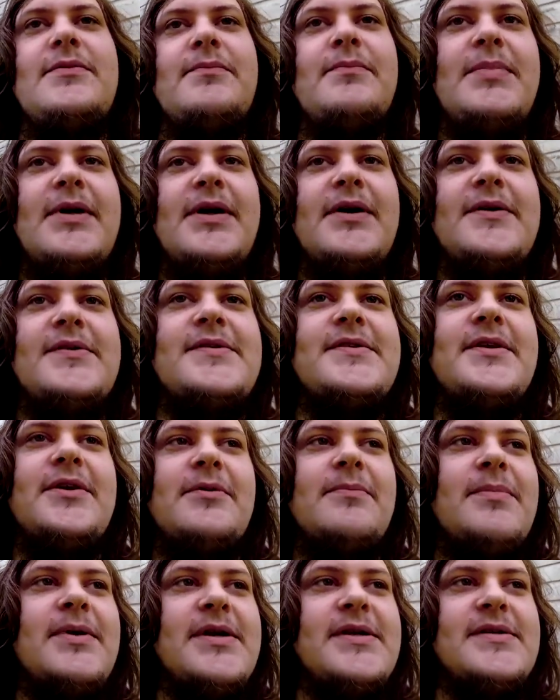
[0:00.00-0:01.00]
builds their
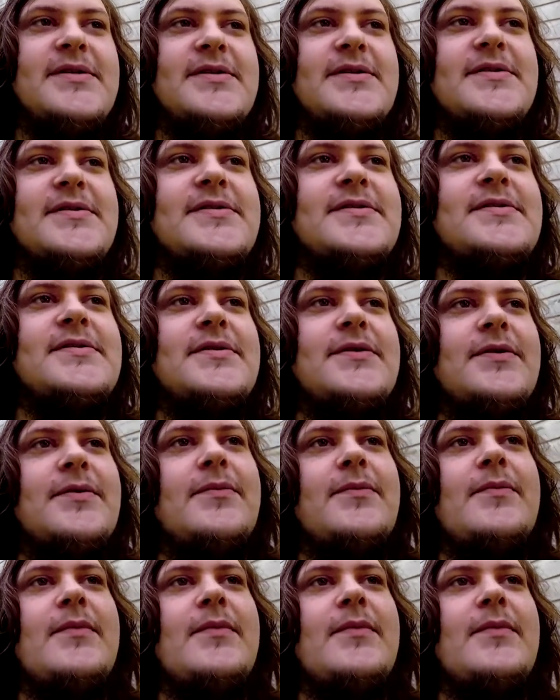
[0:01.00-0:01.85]
business